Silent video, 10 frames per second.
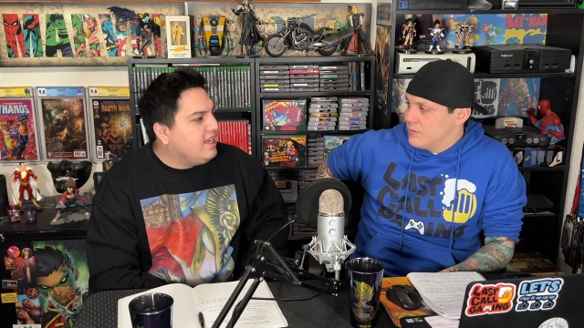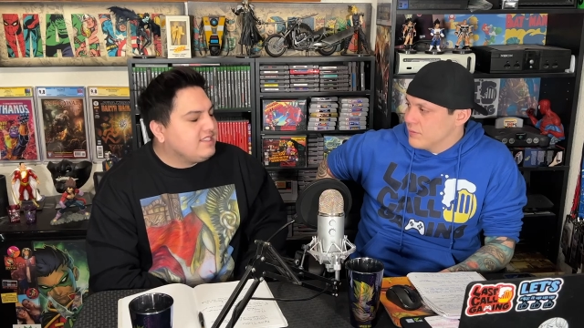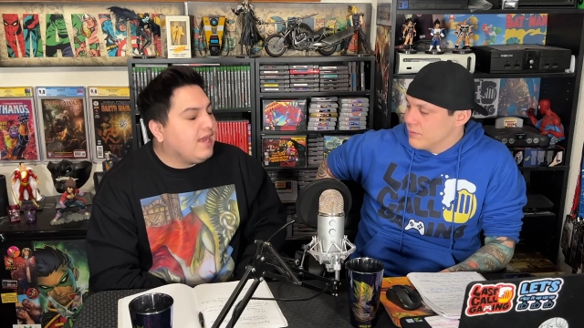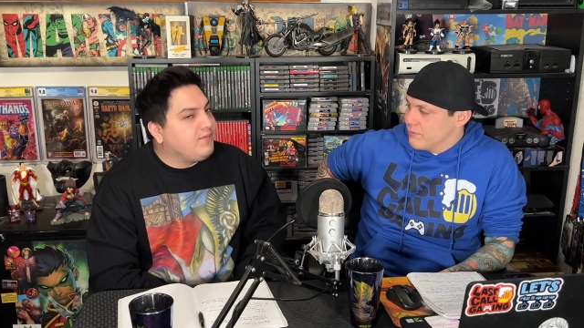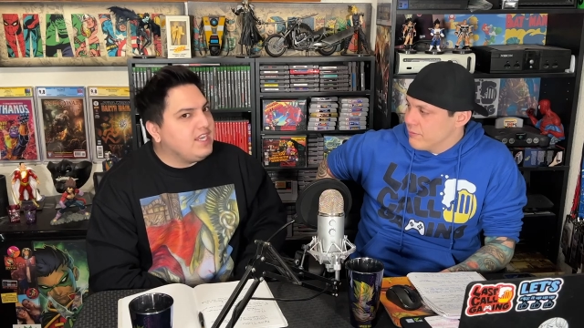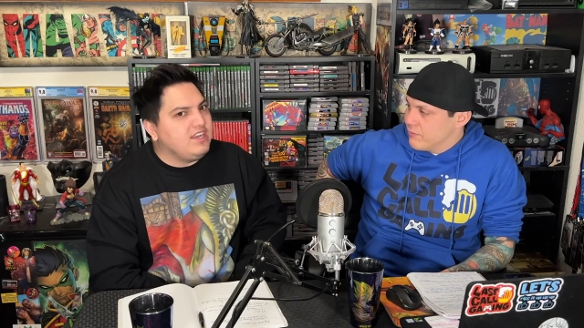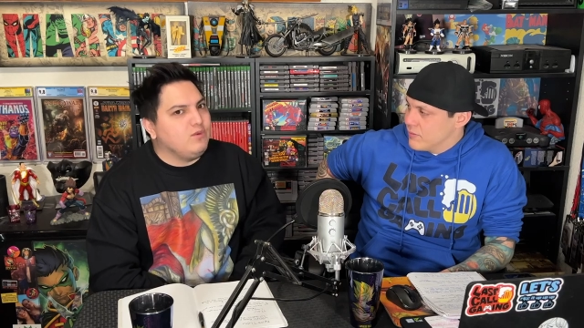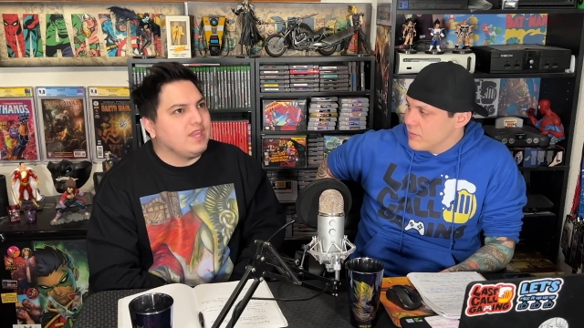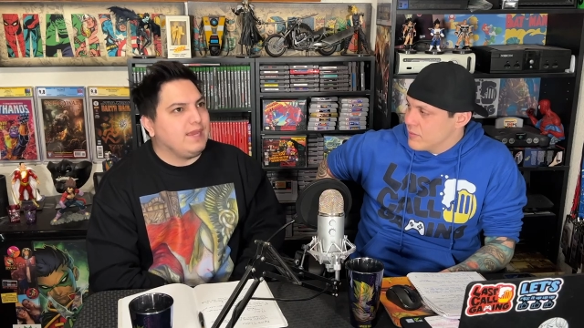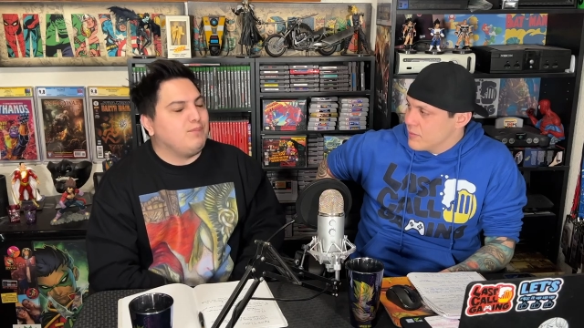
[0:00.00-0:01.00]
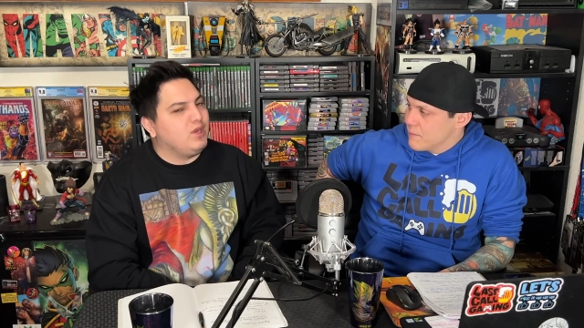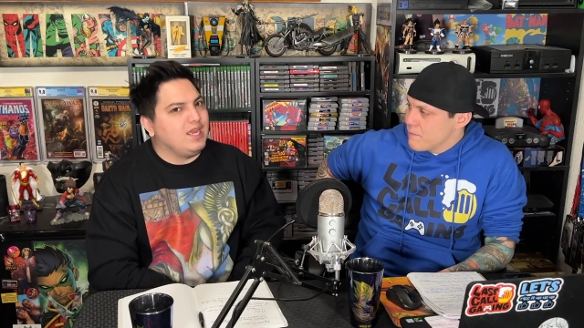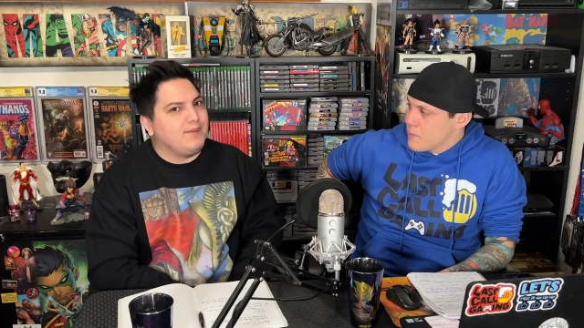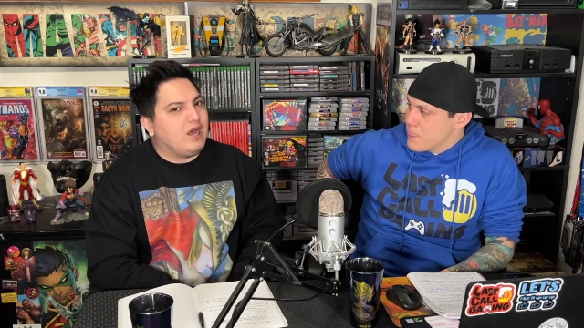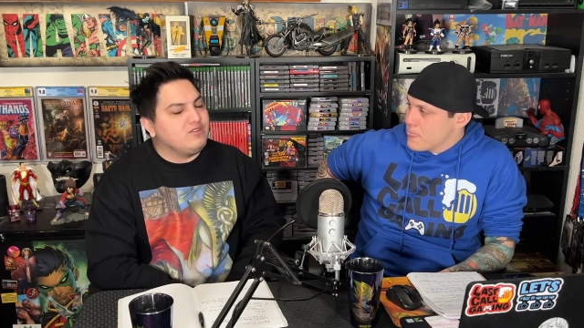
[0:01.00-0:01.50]
Speaker 1: Something to do with like
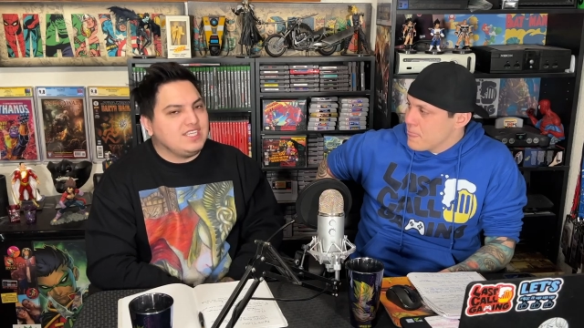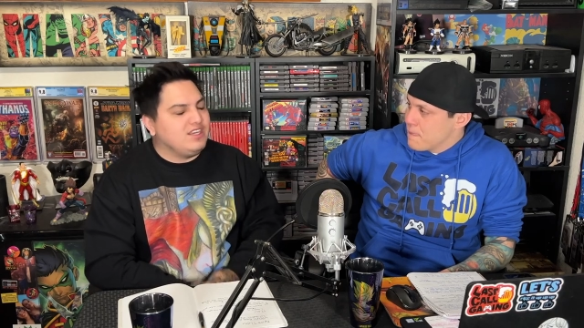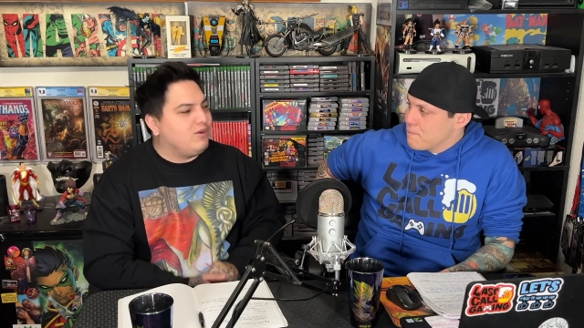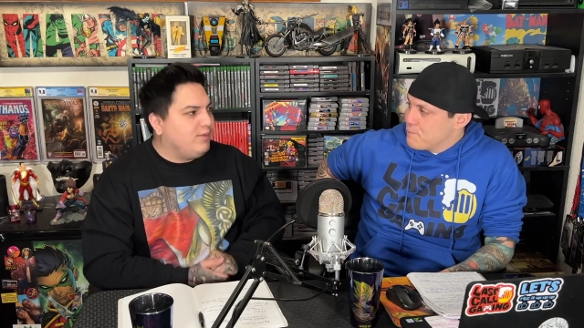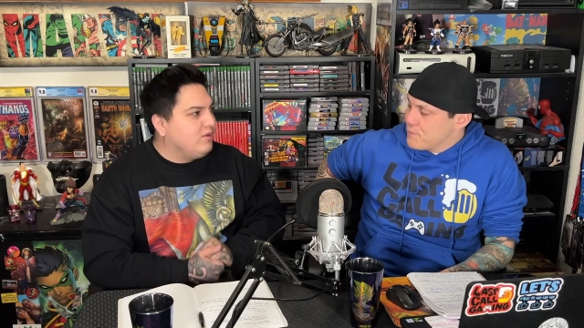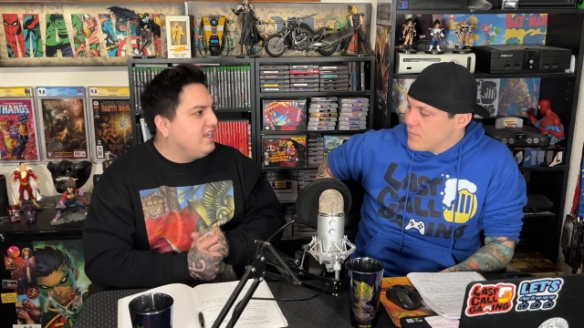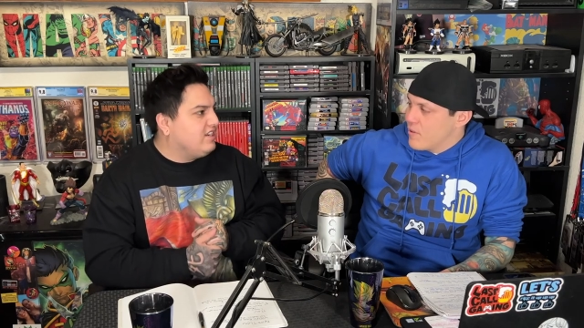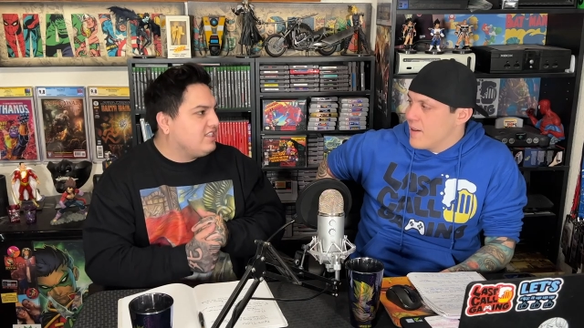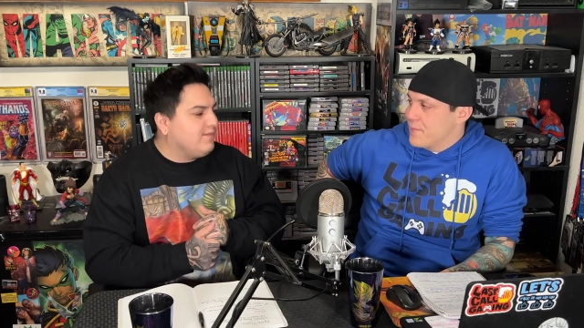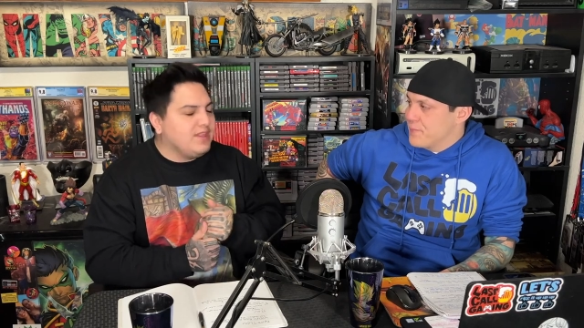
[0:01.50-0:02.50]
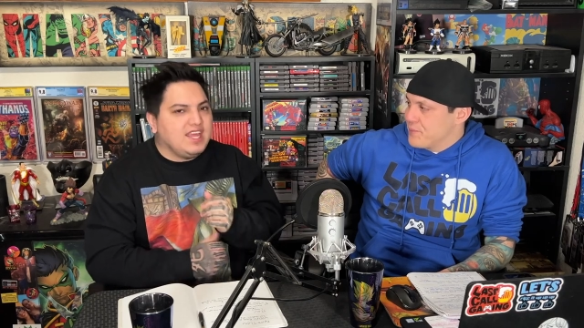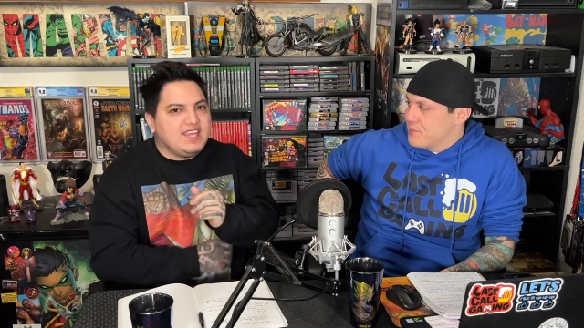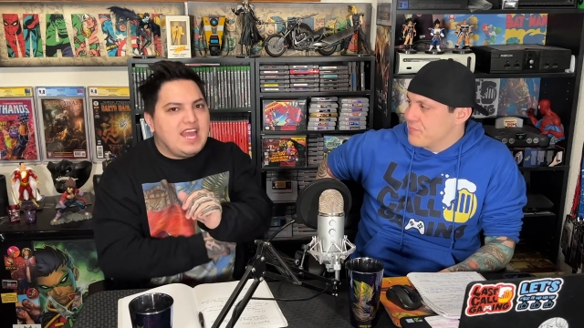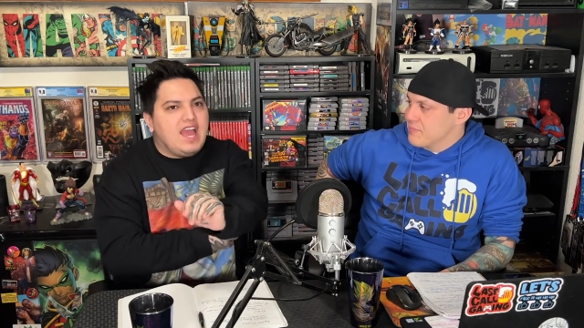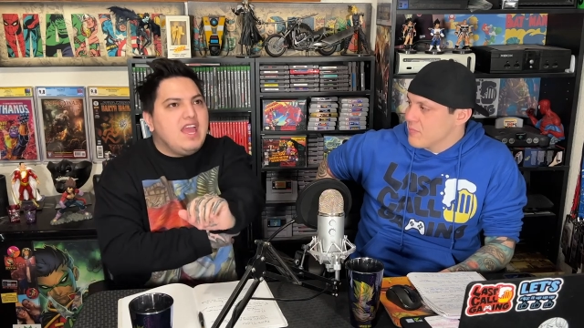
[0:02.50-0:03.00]
putting up housing or building right. or something like
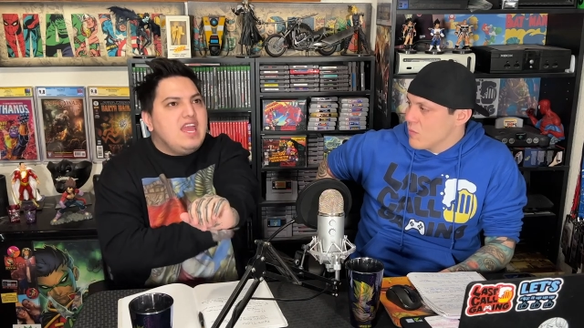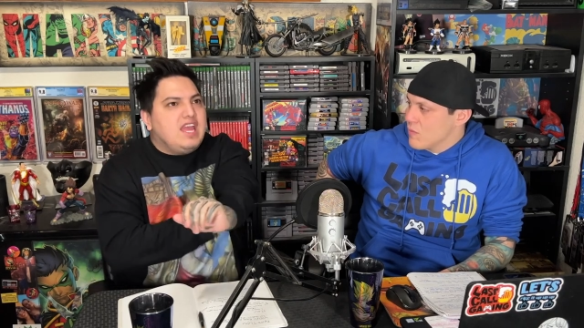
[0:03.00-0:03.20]
that.